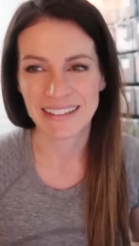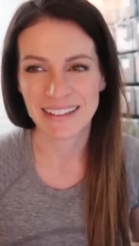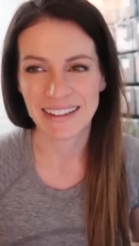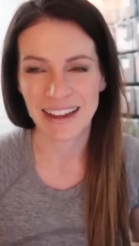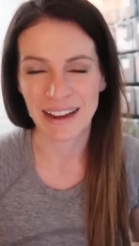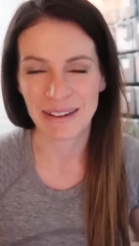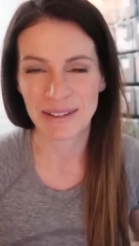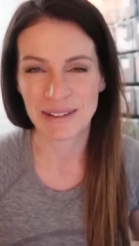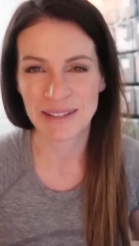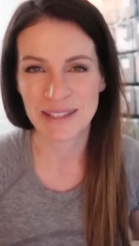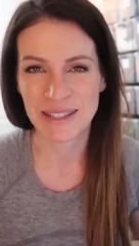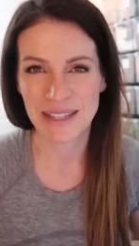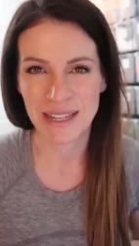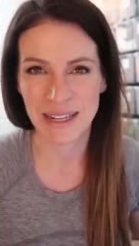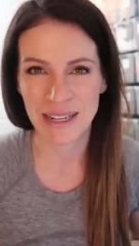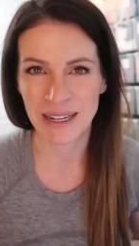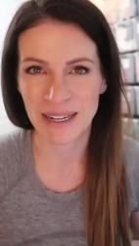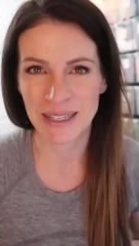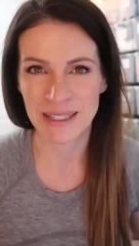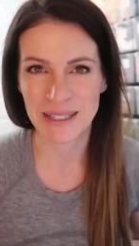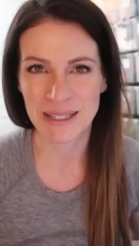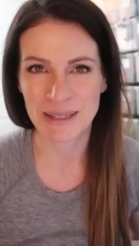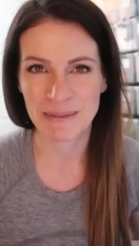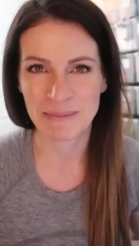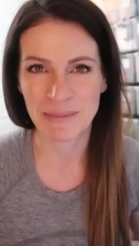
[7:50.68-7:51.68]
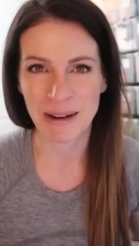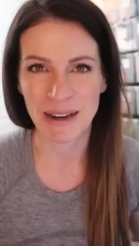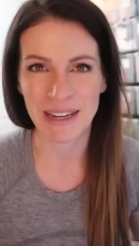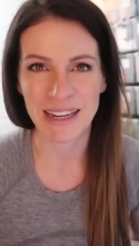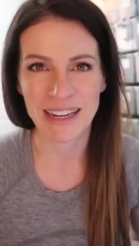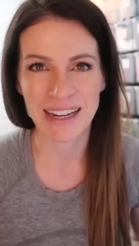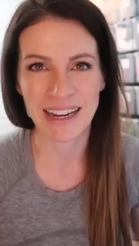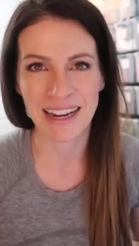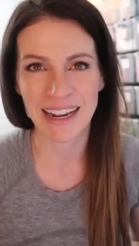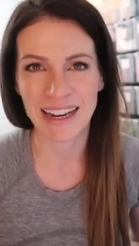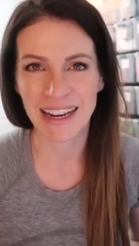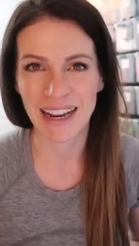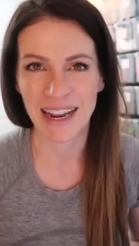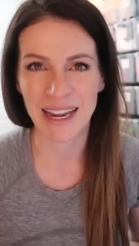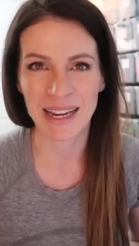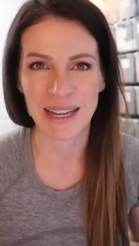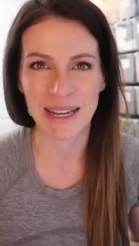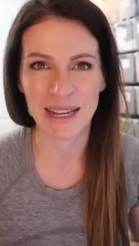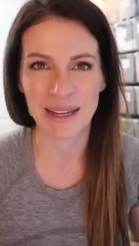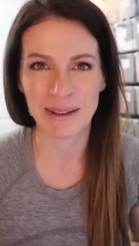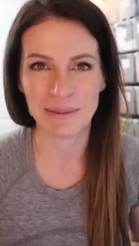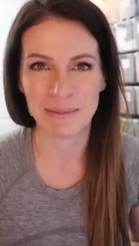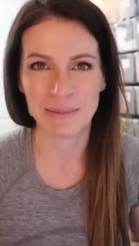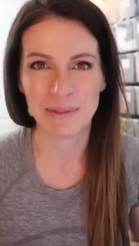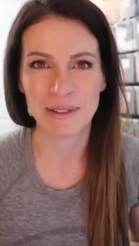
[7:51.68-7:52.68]
I was sitting on some money, and I
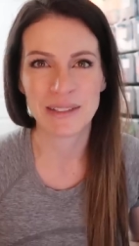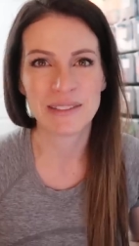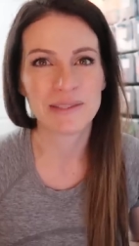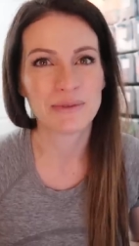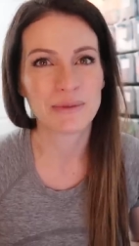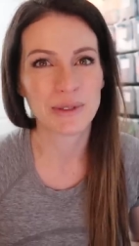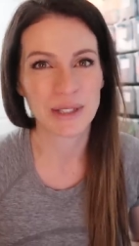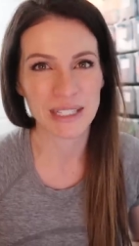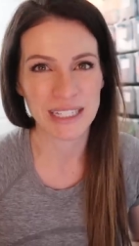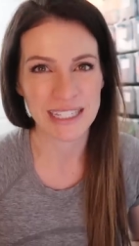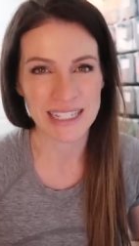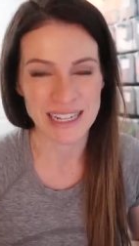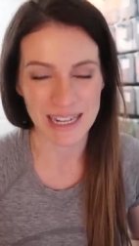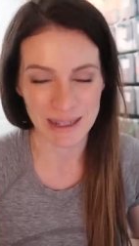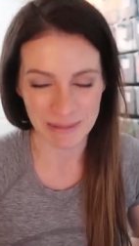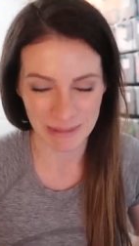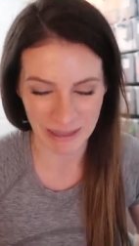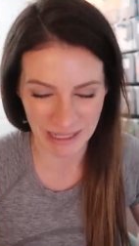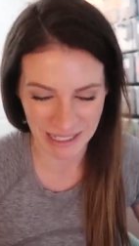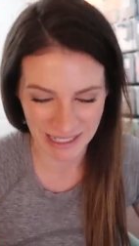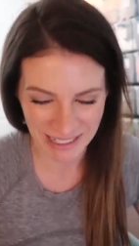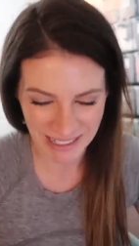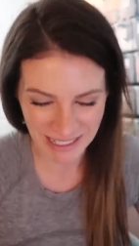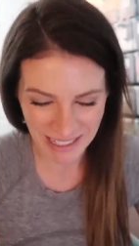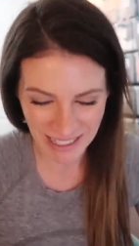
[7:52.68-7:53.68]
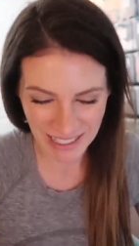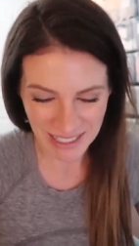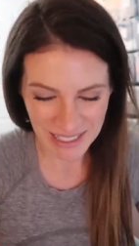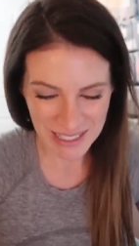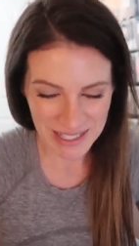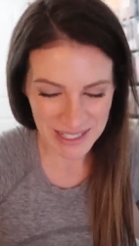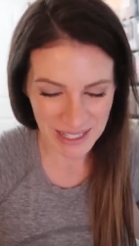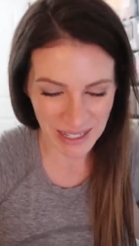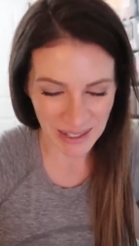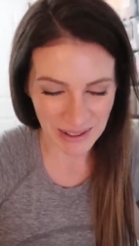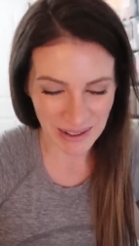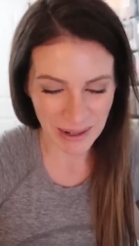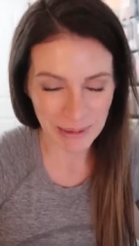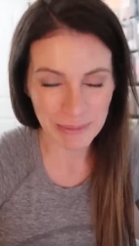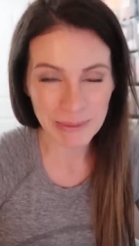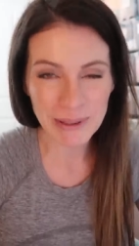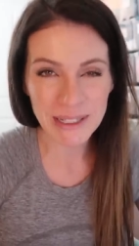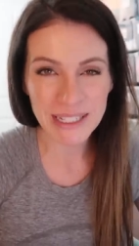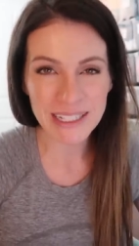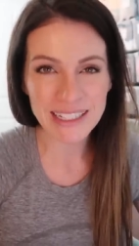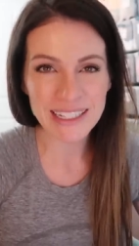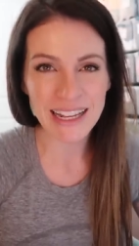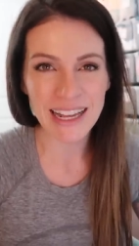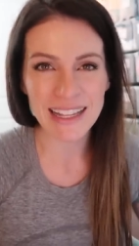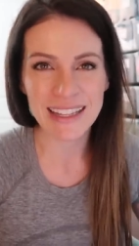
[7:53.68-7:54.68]
am really dumb. So I'm
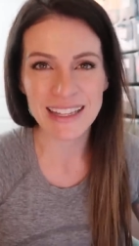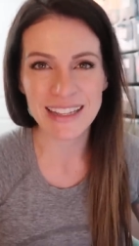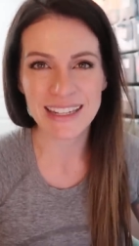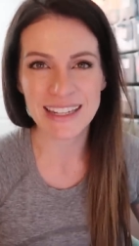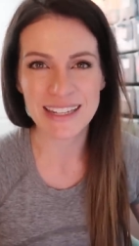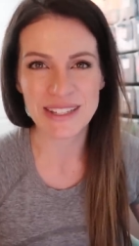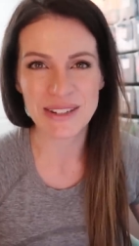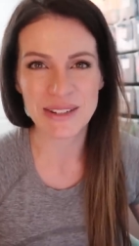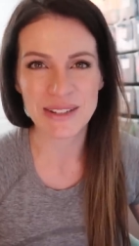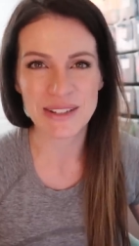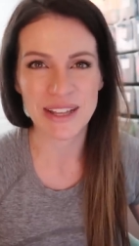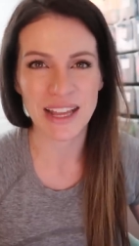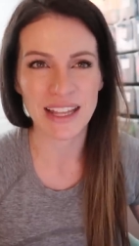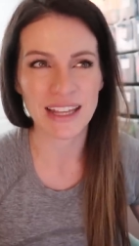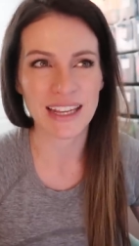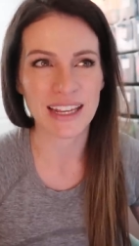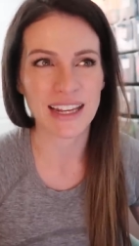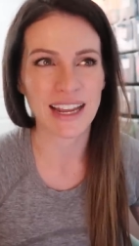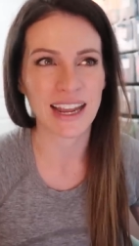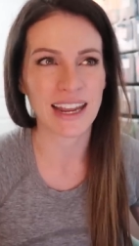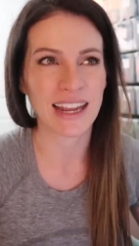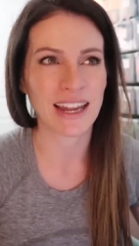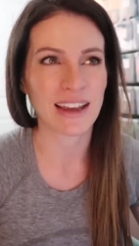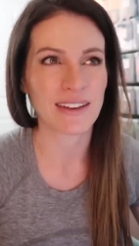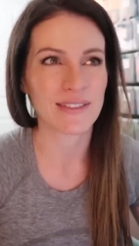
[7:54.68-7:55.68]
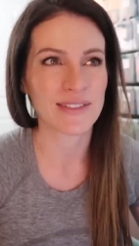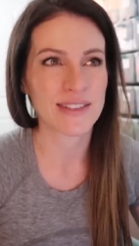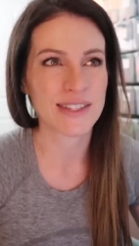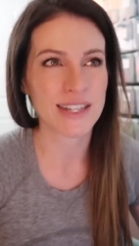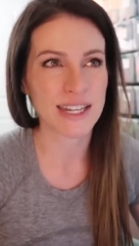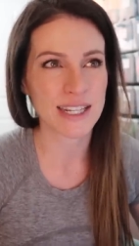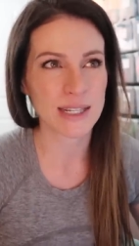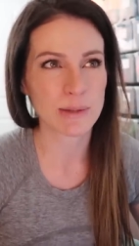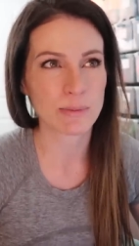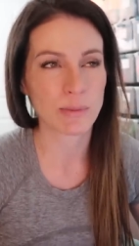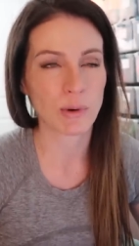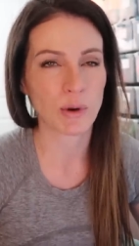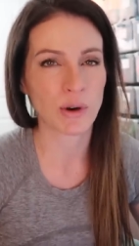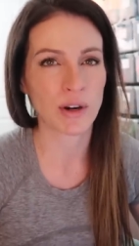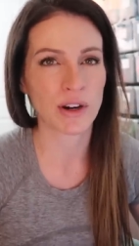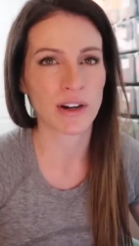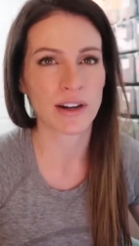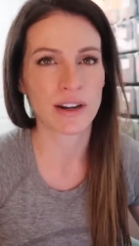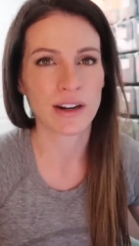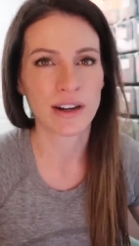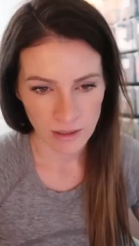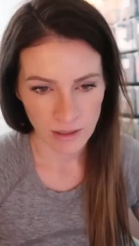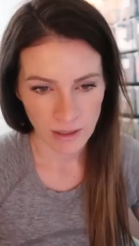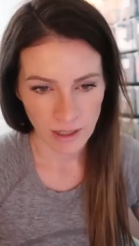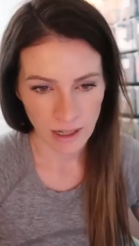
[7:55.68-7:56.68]
really glad that these are selling. I have 6
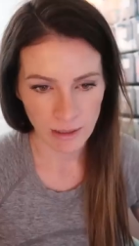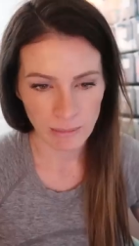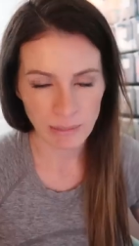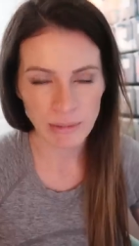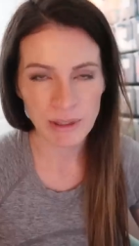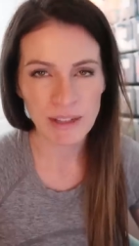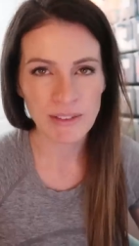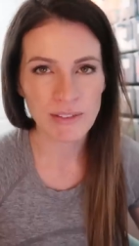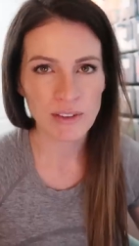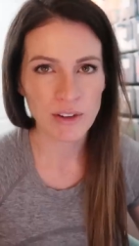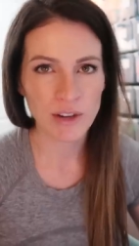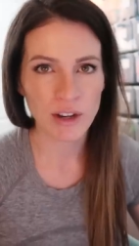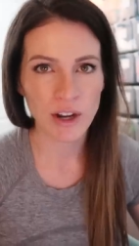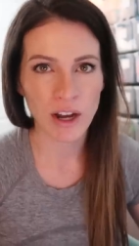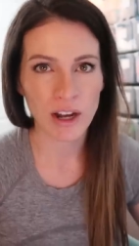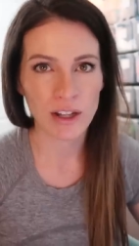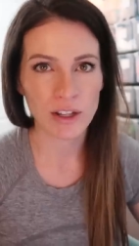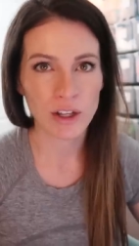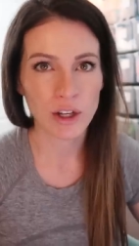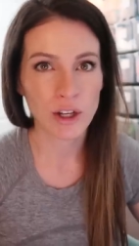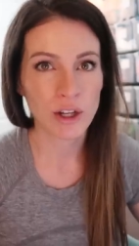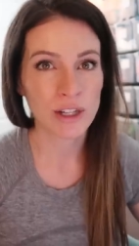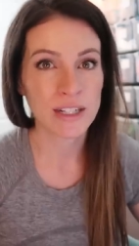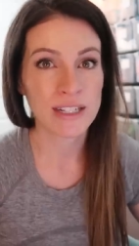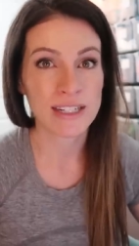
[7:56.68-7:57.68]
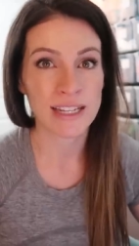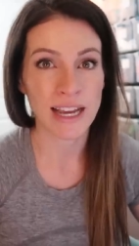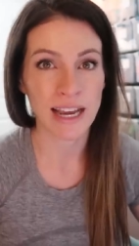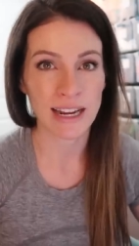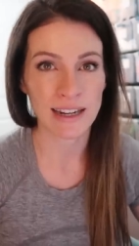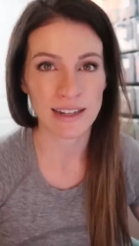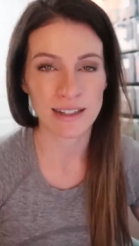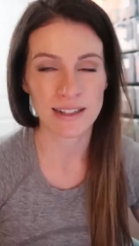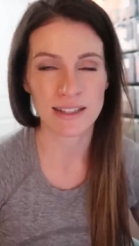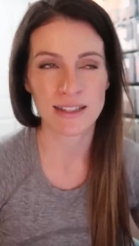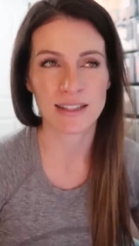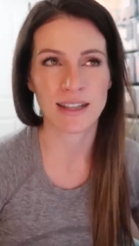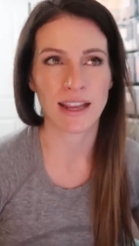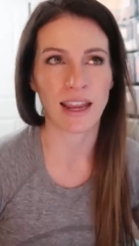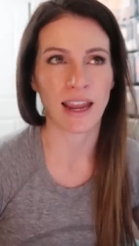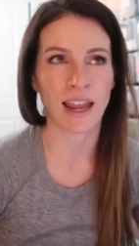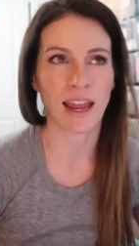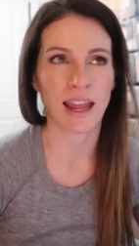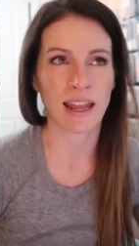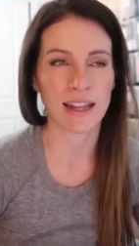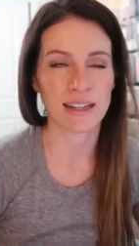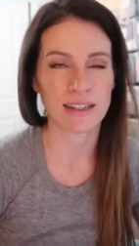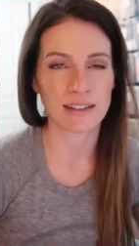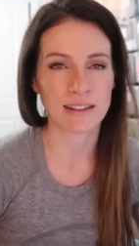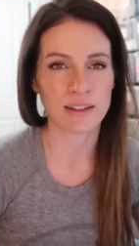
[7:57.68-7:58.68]
more. I believe they're called hood decks,
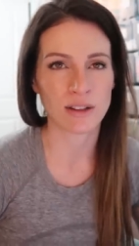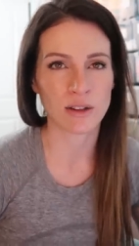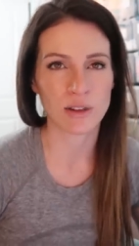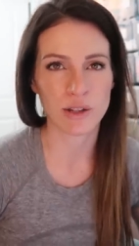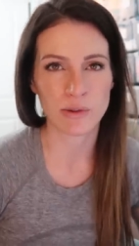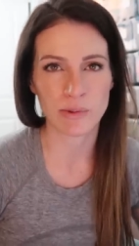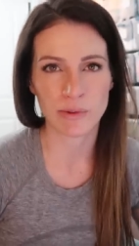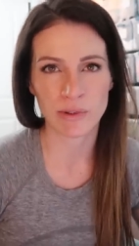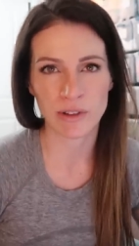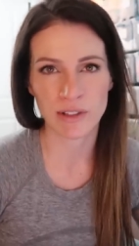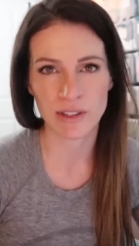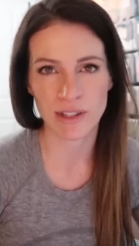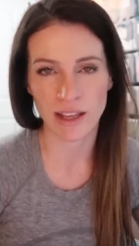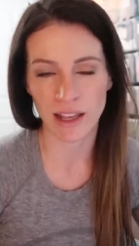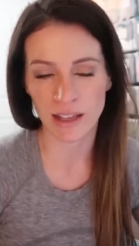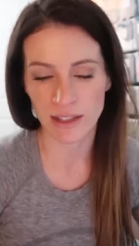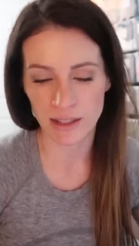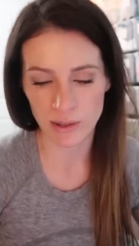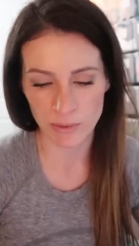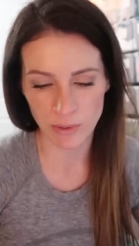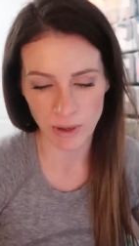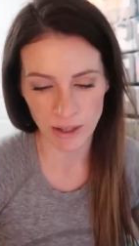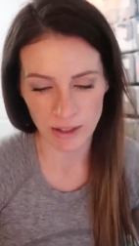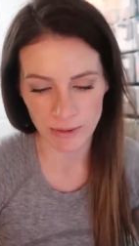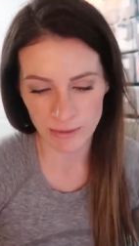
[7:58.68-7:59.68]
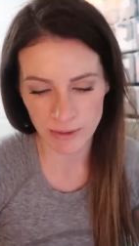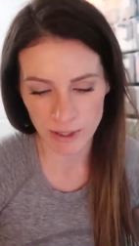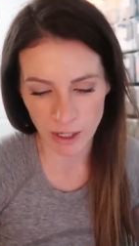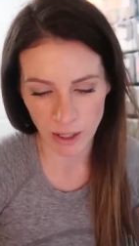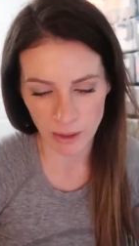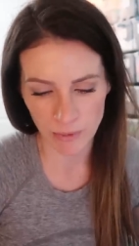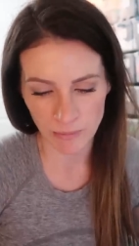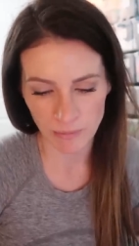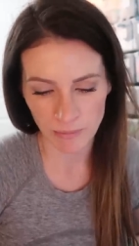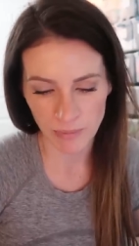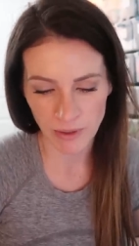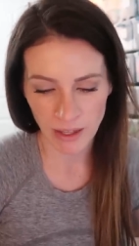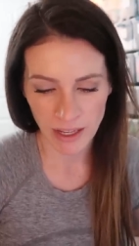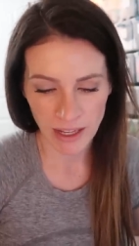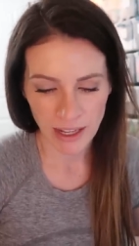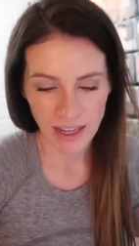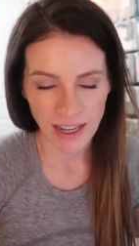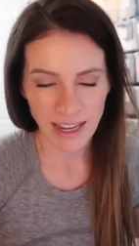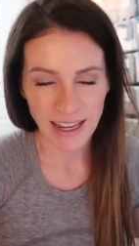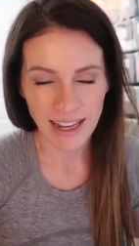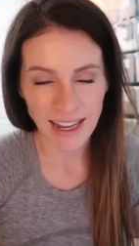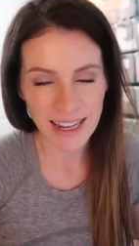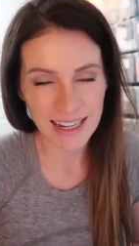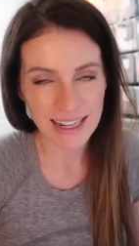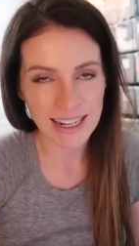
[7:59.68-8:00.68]
and those will sell as well. So
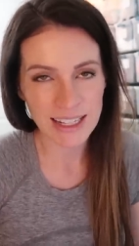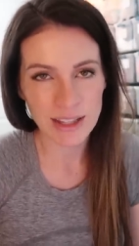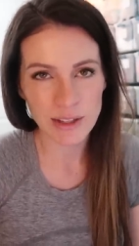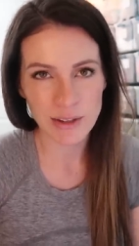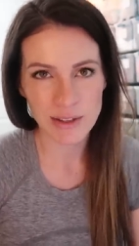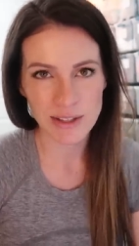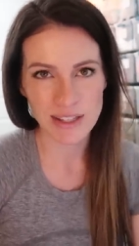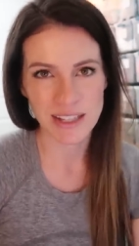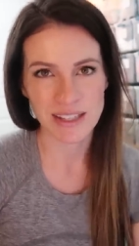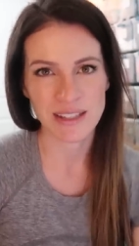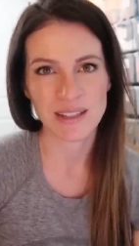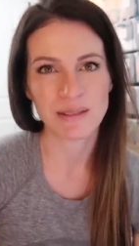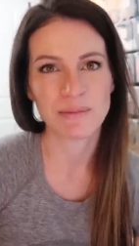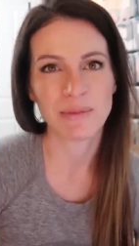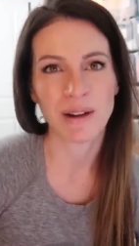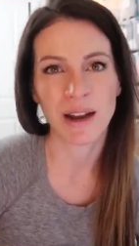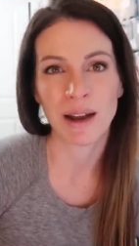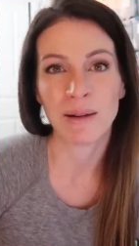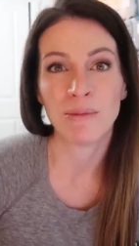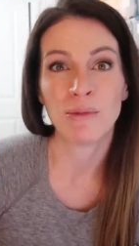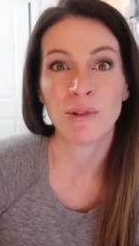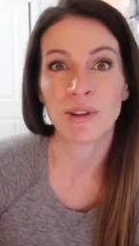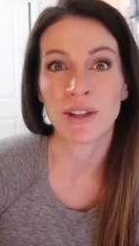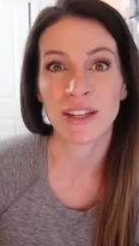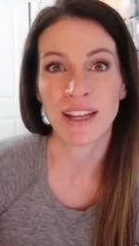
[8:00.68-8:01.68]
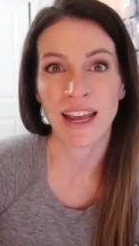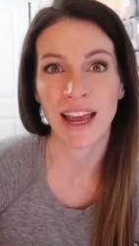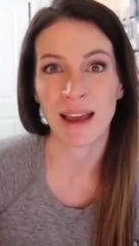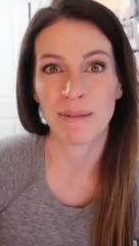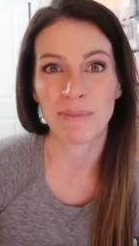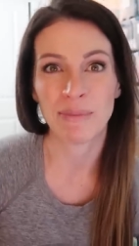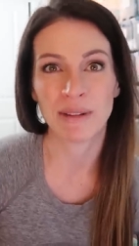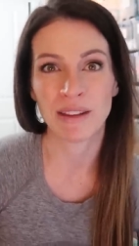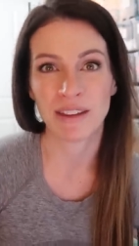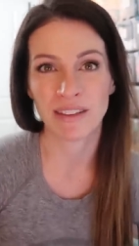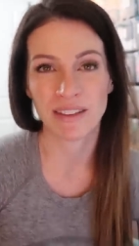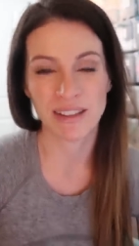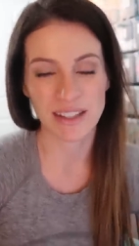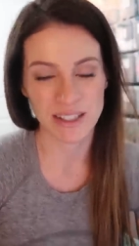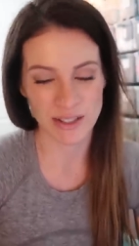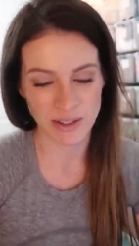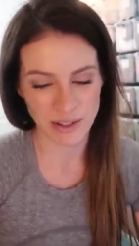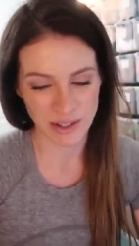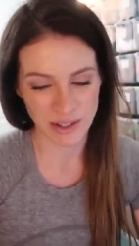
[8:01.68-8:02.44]
gotta get those listed, but I'm really happy that these